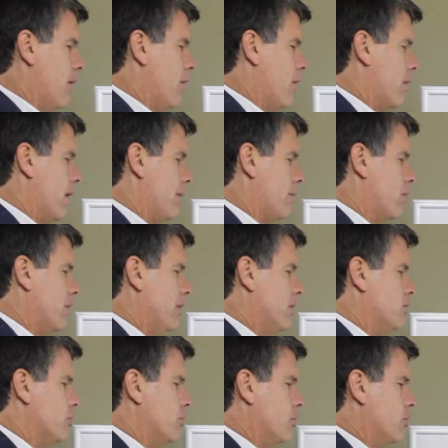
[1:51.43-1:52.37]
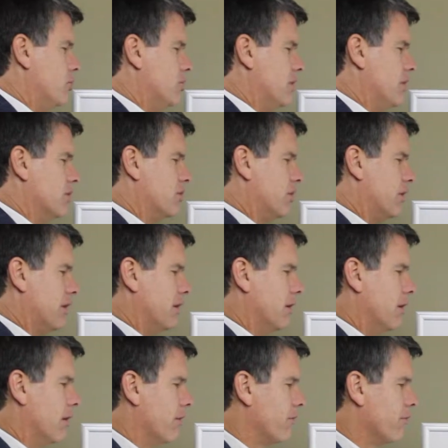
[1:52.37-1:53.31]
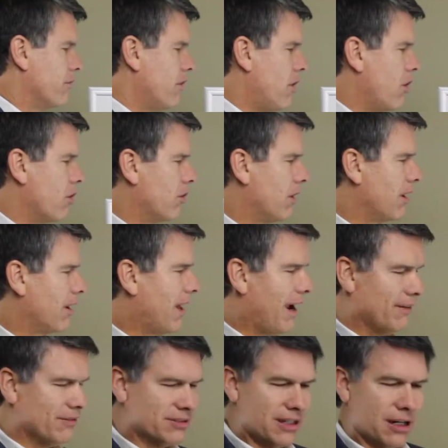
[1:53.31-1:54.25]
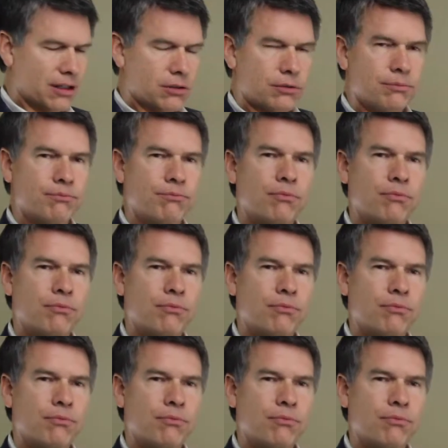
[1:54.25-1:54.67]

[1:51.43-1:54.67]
What I'm going to introduce is the fraud life cycle.